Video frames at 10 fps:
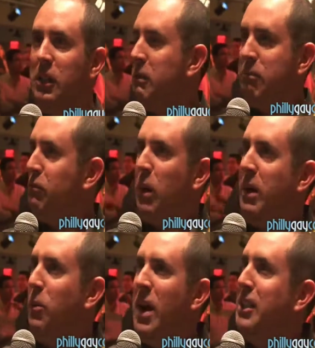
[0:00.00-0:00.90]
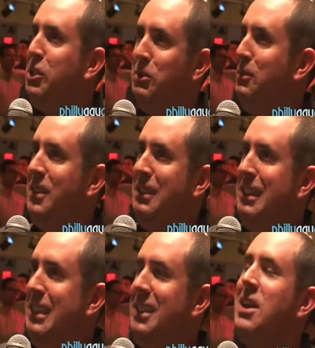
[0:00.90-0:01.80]
why, why did you, you know,
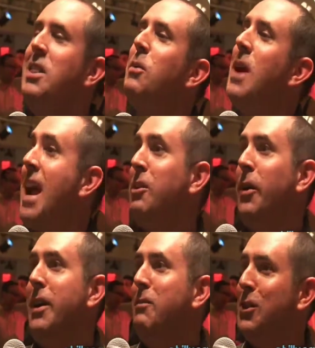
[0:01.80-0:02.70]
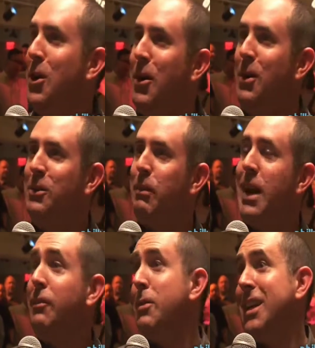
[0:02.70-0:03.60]
uh, they were angry. So I was, but
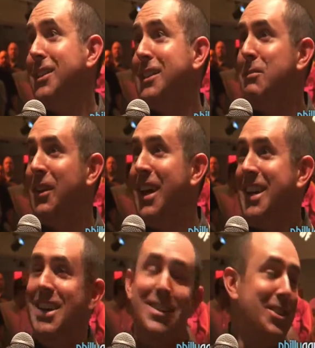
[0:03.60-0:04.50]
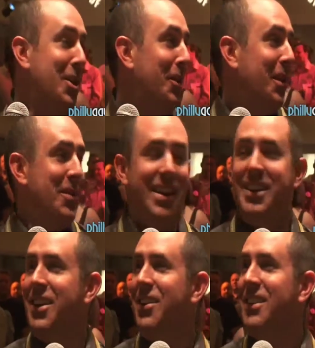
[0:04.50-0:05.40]
everybody else seemed to like it. So, I mean, you
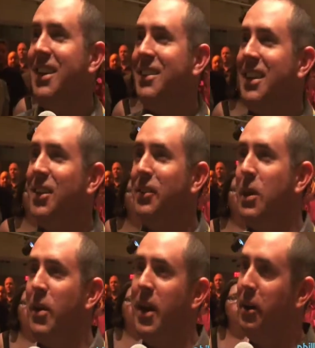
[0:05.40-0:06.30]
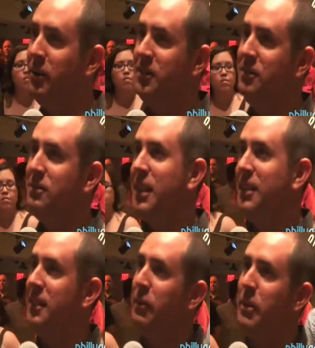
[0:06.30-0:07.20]
know, they, they, they went out and
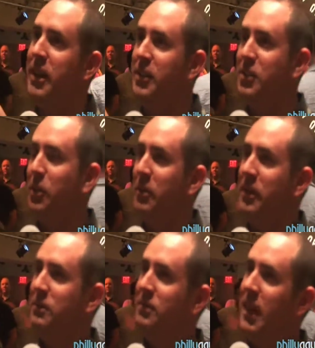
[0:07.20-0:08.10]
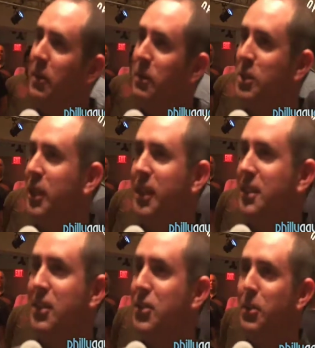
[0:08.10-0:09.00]
then everybody else told me how much they liked it. So it was